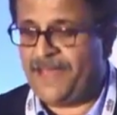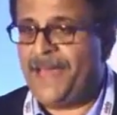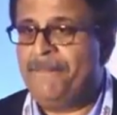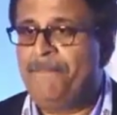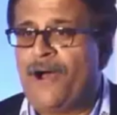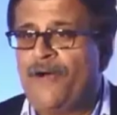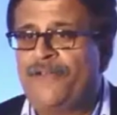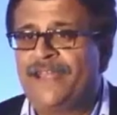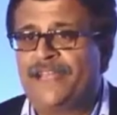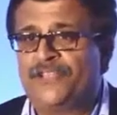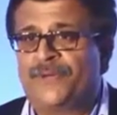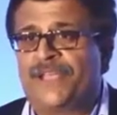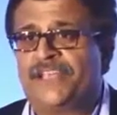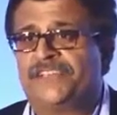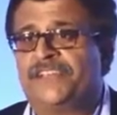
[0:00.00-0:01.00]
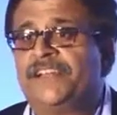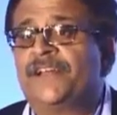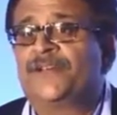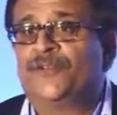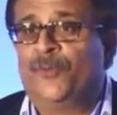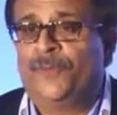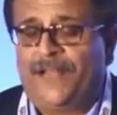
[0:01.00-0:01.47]
Empowering education in a
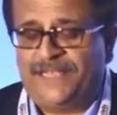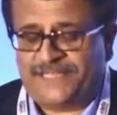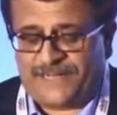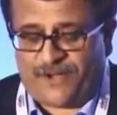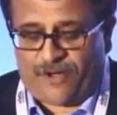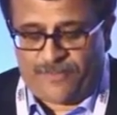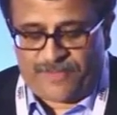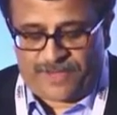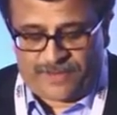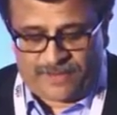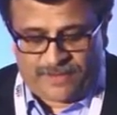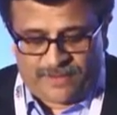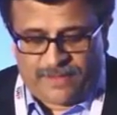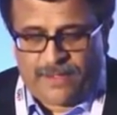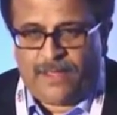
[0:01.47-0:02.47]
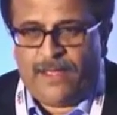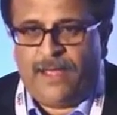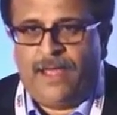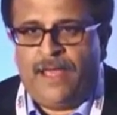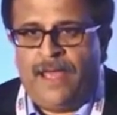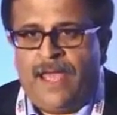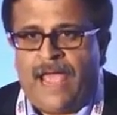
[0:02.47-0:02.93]
globalized economy.
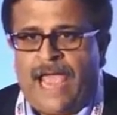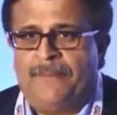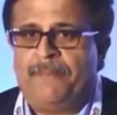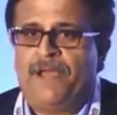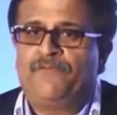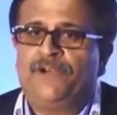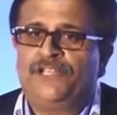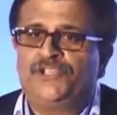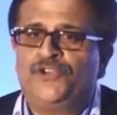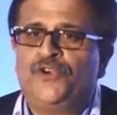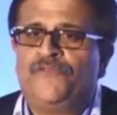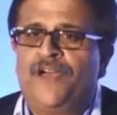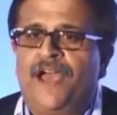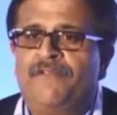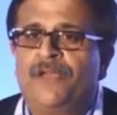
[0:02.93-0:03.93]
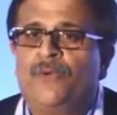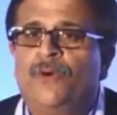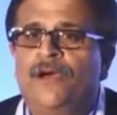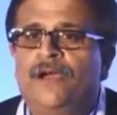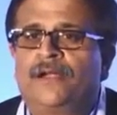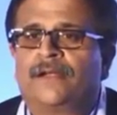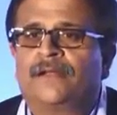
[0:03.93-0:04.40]
And by virtue of having
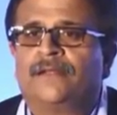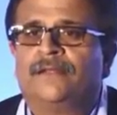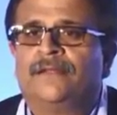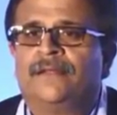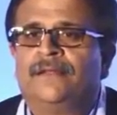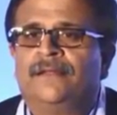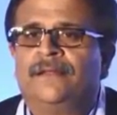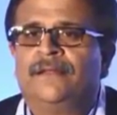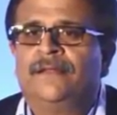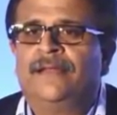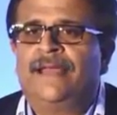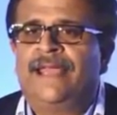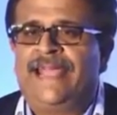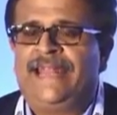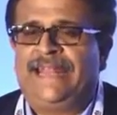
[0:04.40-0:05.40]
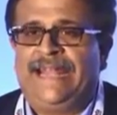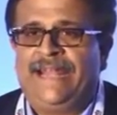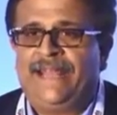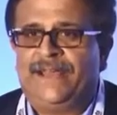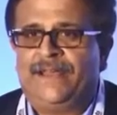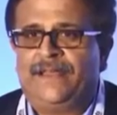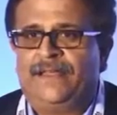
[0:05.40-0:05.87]
worked in
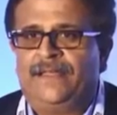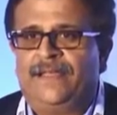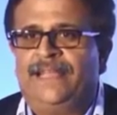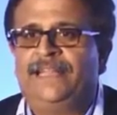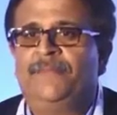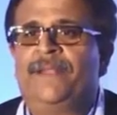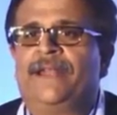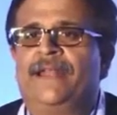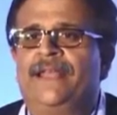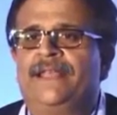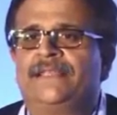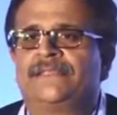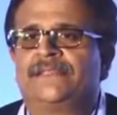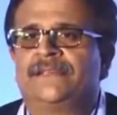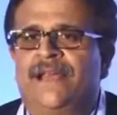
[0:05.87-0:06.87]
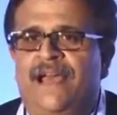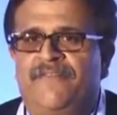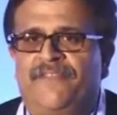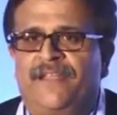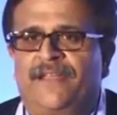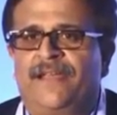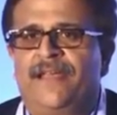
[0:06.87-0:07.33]
India, in the Middle East,
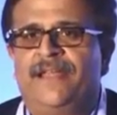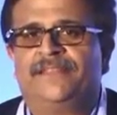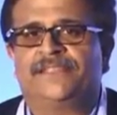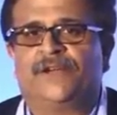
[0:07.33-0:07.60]
Africa, and